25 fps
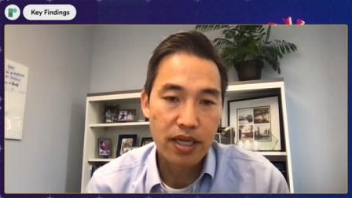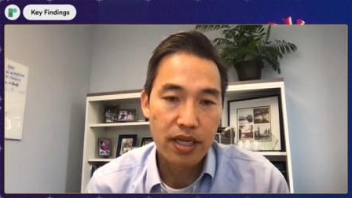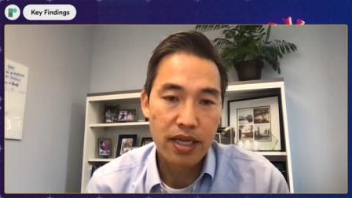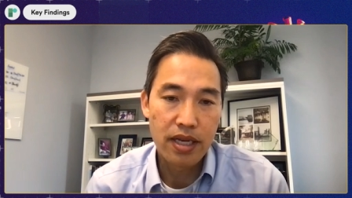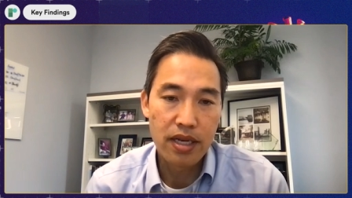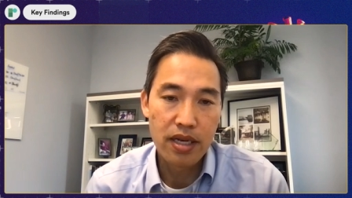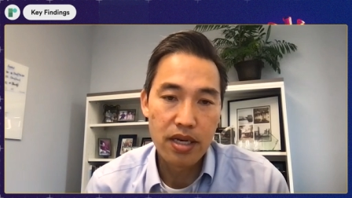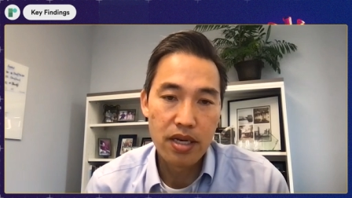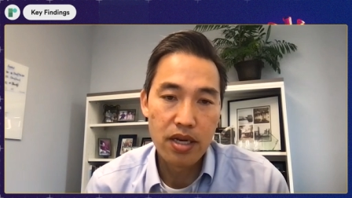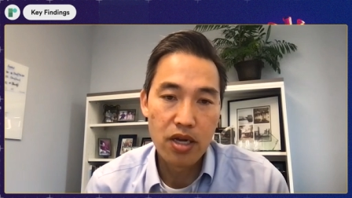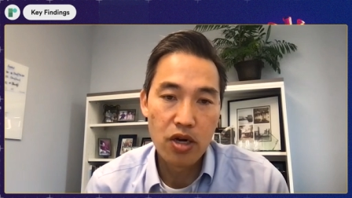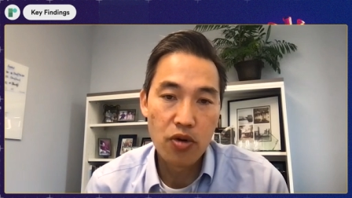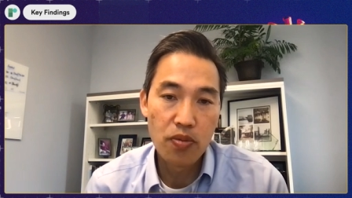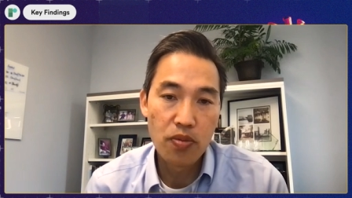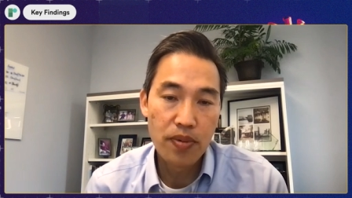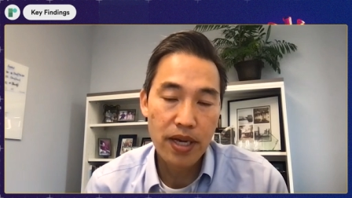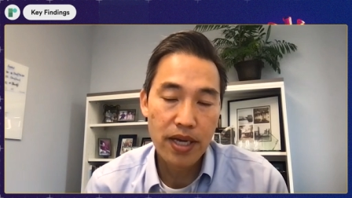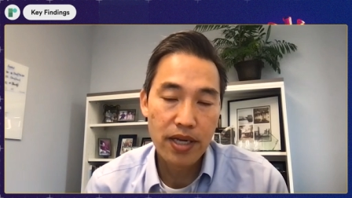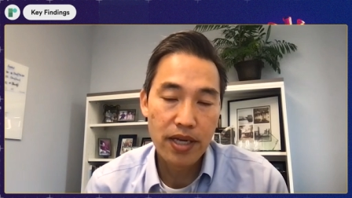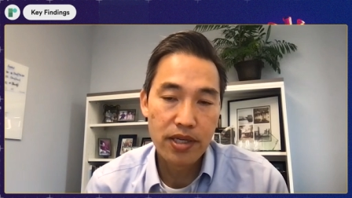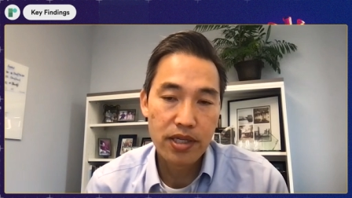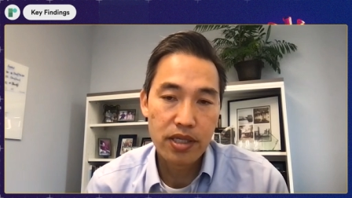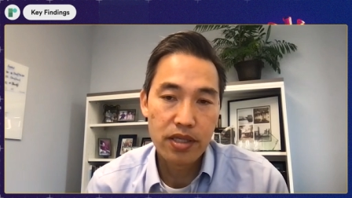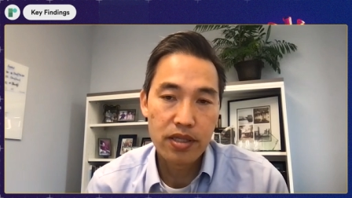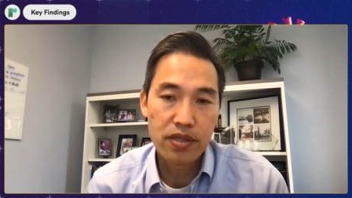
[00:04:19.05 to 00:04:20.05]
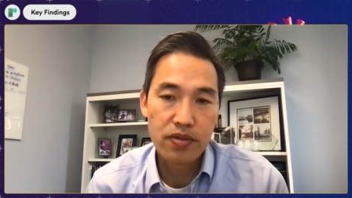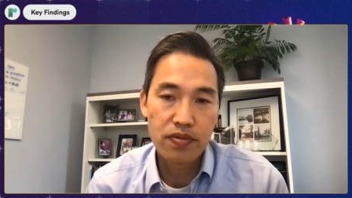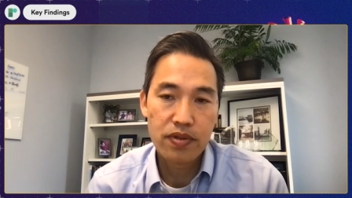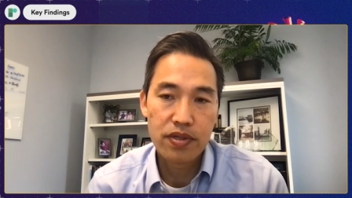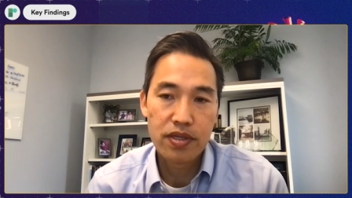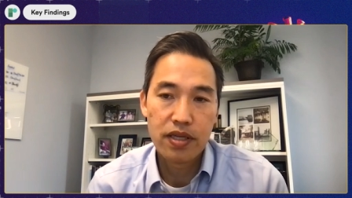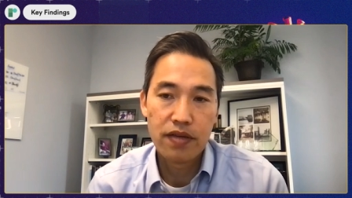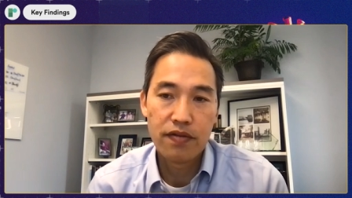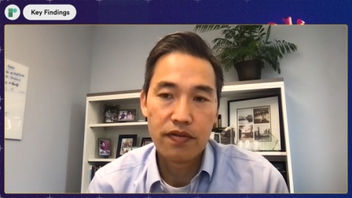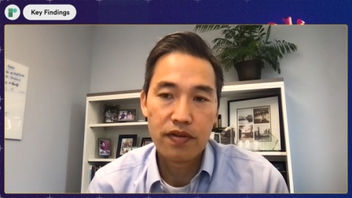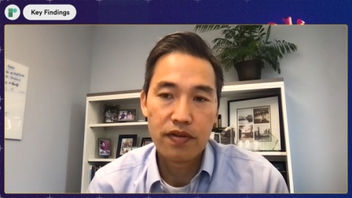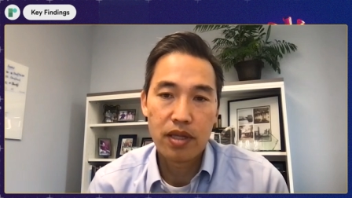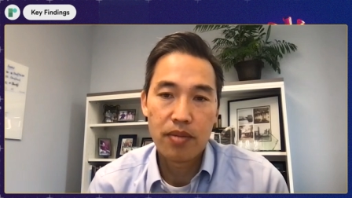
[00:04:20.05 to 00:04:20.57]
in no patients
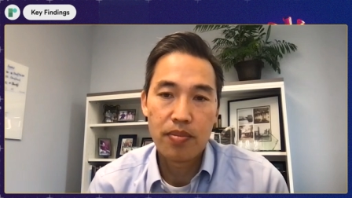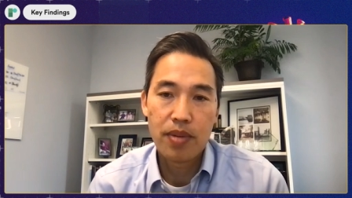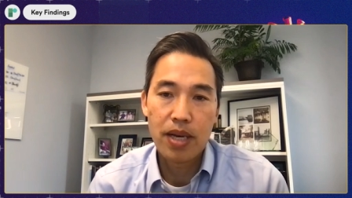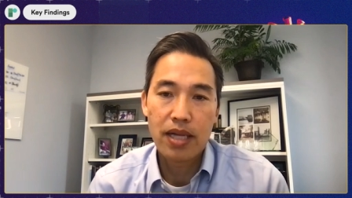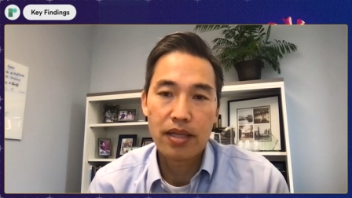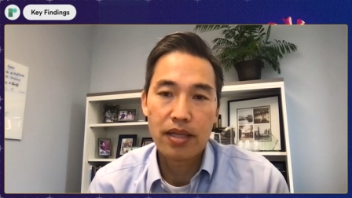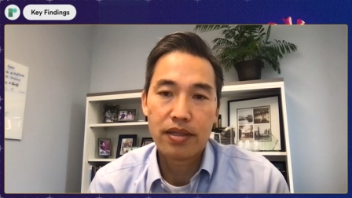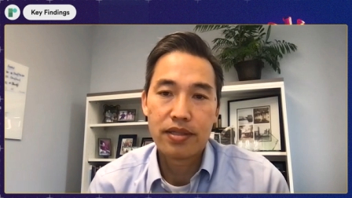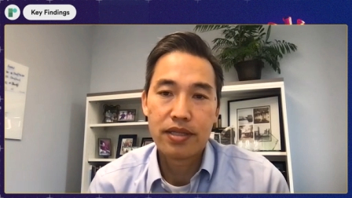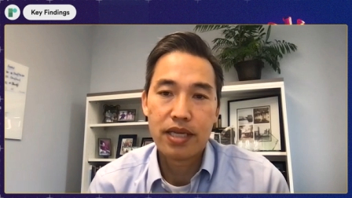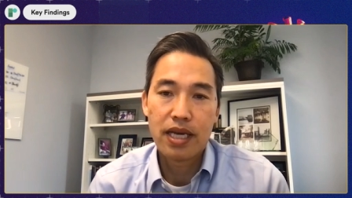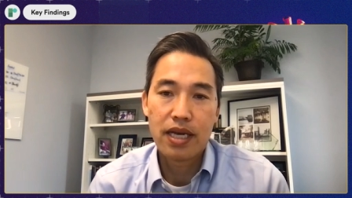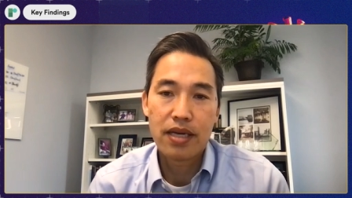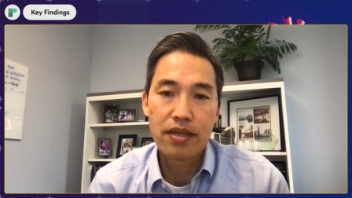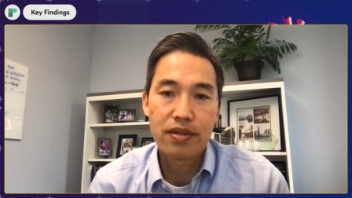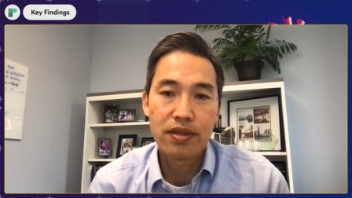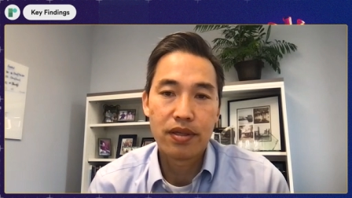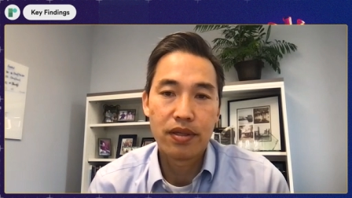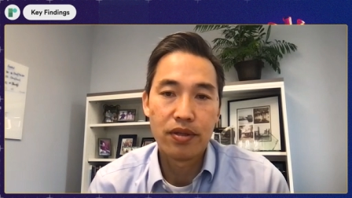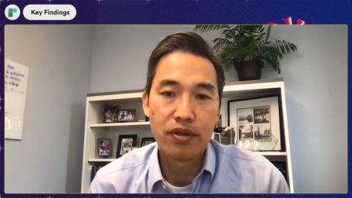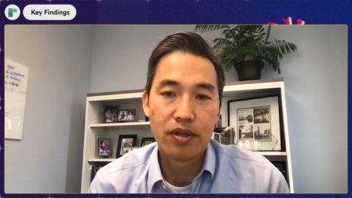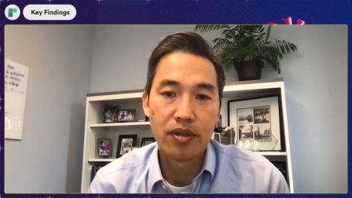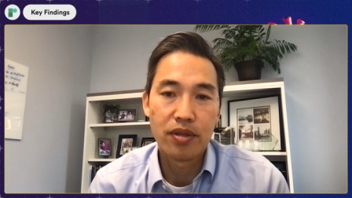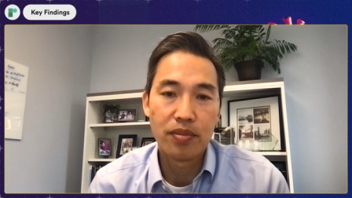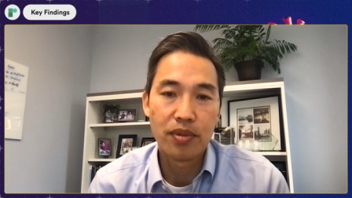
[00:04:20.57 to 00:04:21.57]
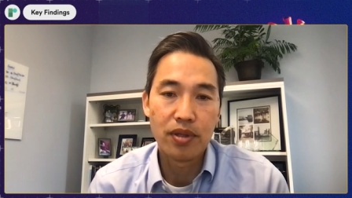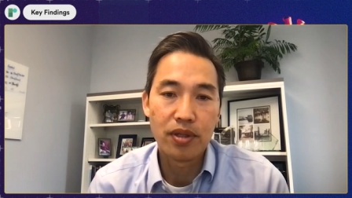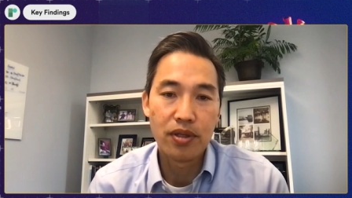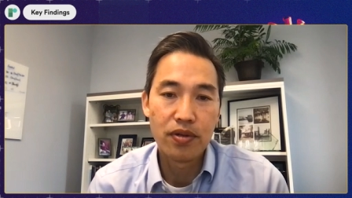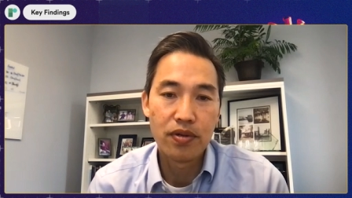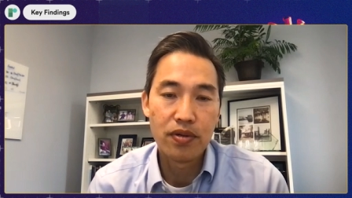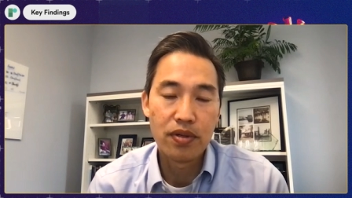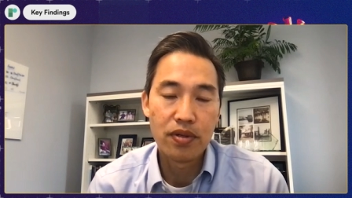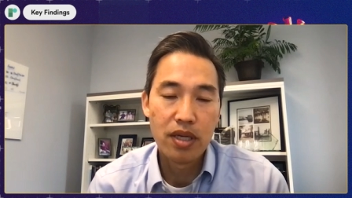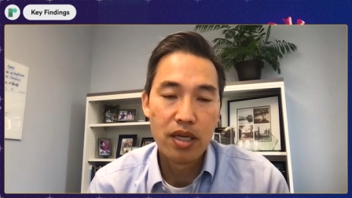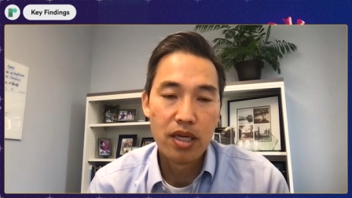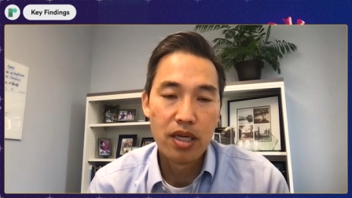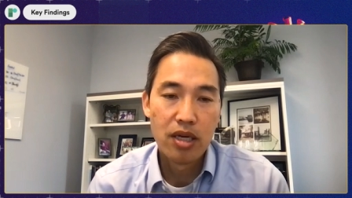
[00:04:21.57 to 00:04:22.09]
receiving the paclitaxel eluting
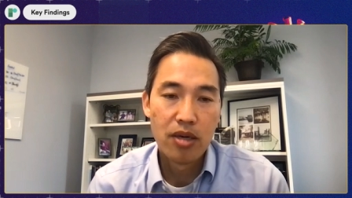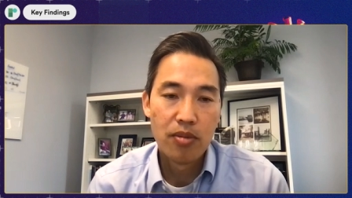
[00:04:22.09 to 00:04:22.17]
balloon,